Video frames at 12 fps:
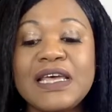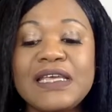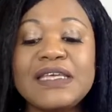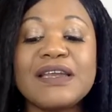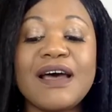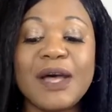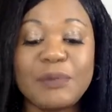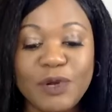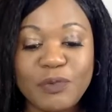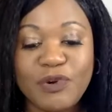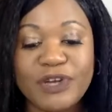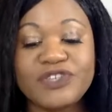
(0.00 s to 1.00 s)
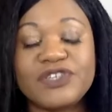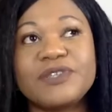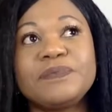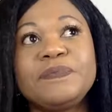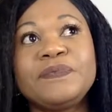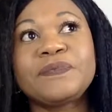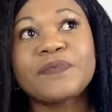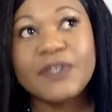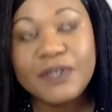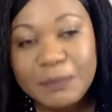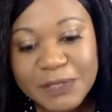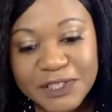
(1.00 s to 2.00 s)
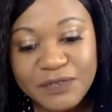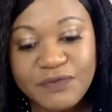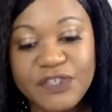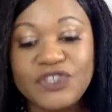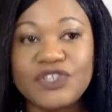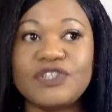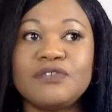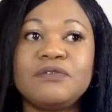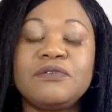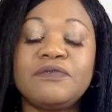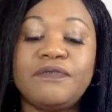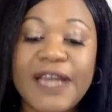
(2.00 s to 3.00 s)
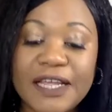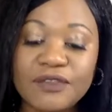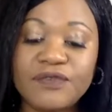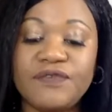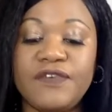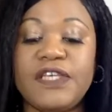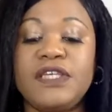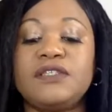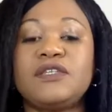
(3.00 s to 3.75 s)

He had high blood pressure, limited vision, flat feet,